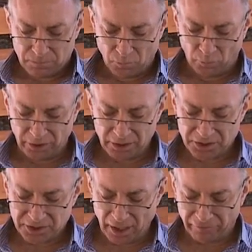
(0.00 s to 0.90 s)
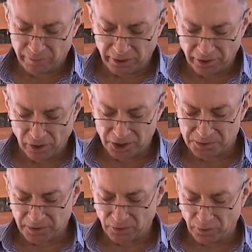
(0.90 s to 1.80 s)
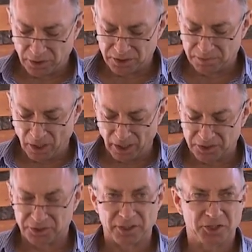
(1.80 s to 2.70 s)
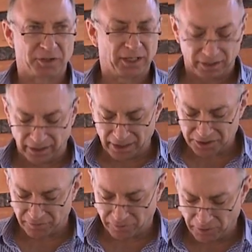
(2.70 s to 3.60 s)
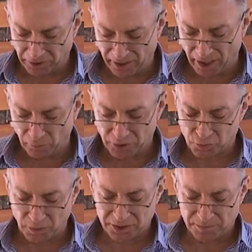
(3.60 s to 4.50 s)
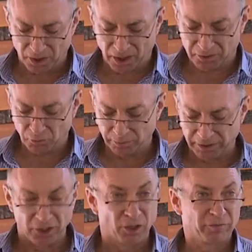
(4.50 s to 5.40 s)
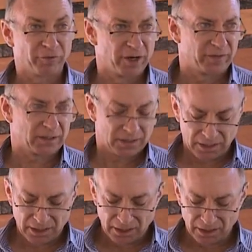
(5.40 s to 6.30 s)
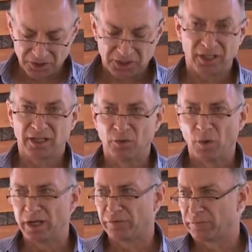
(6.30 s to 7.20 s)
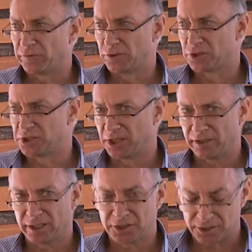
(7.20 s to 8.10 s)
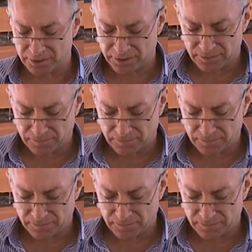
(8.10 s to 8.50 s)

We need to start from an acknowledgement that we as miners are extracting an asset from the ground which, once mined, will be gone forever. It is taken away from future generations.